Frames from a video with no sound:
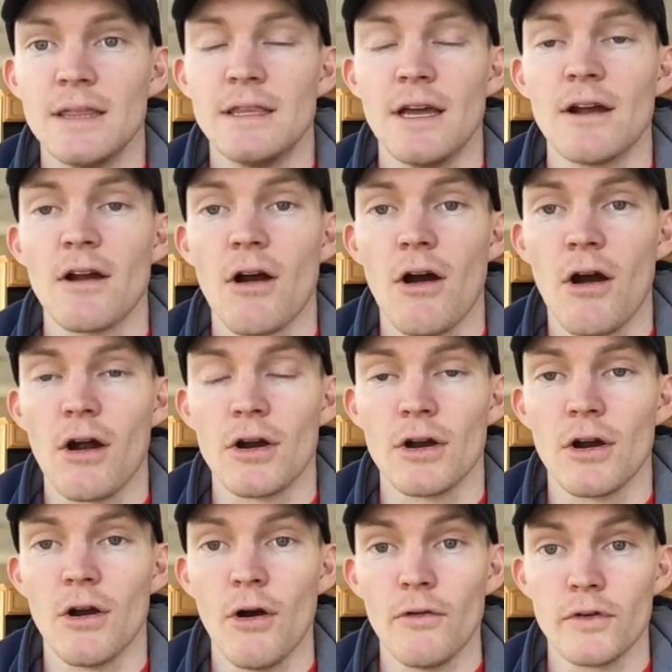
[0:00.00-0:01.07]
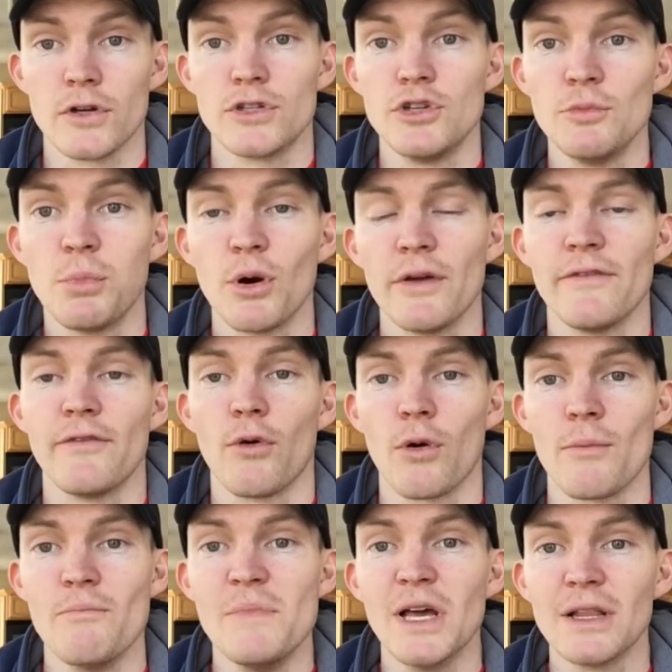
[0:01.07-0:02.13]
There are over
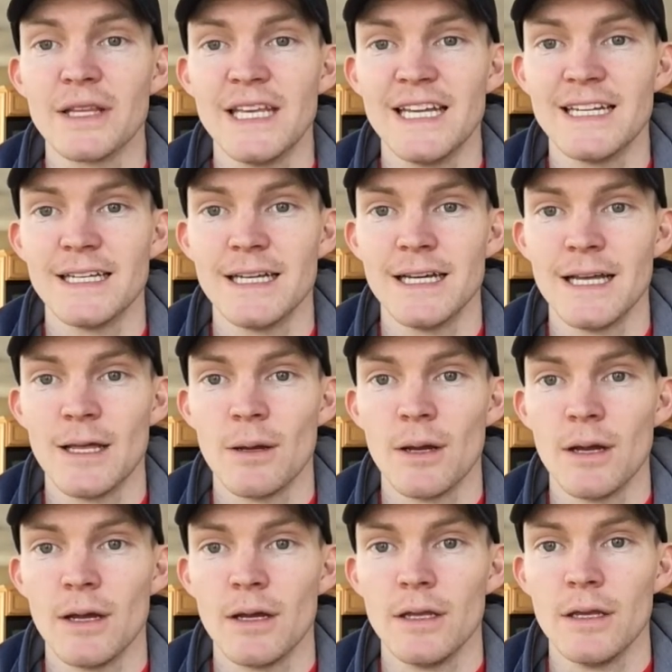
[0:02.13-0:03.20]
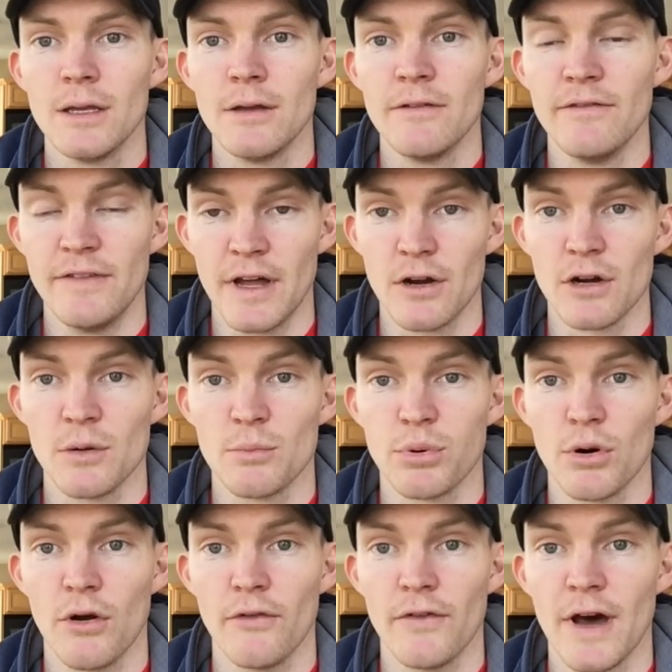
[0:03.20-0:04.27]
2.4 million veteran
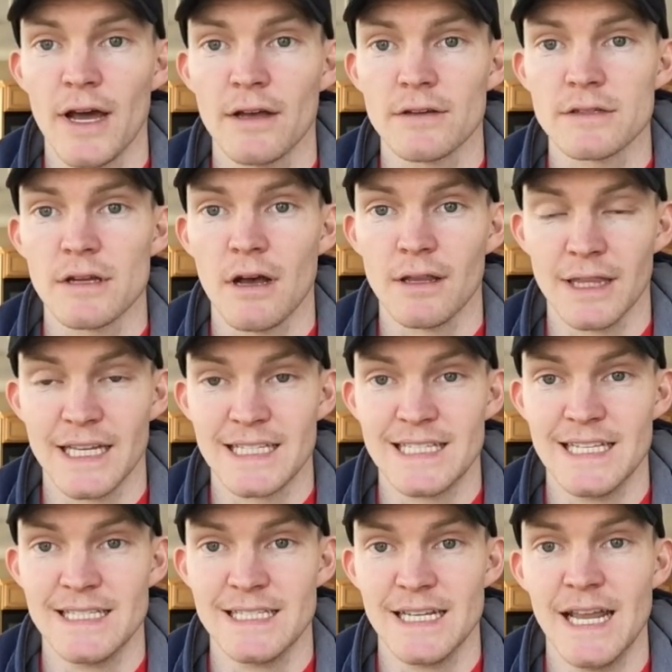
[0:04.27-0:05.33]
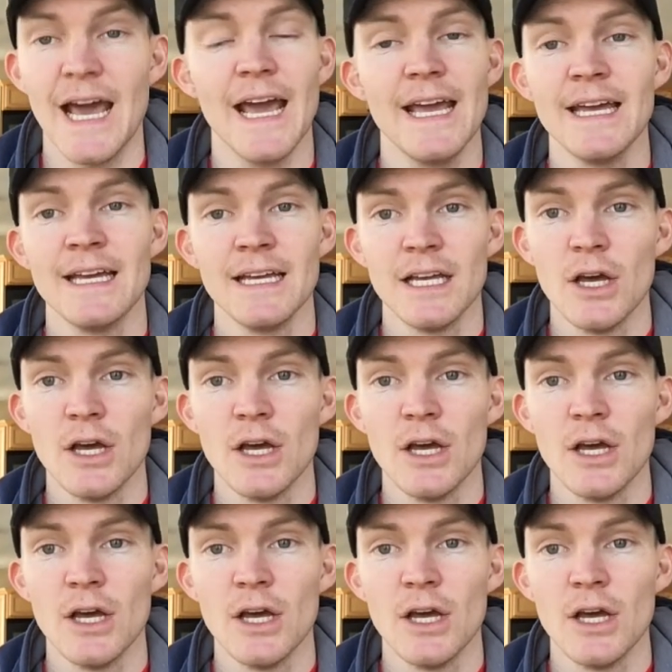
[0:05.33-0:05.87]
profiles on LinkedIn today.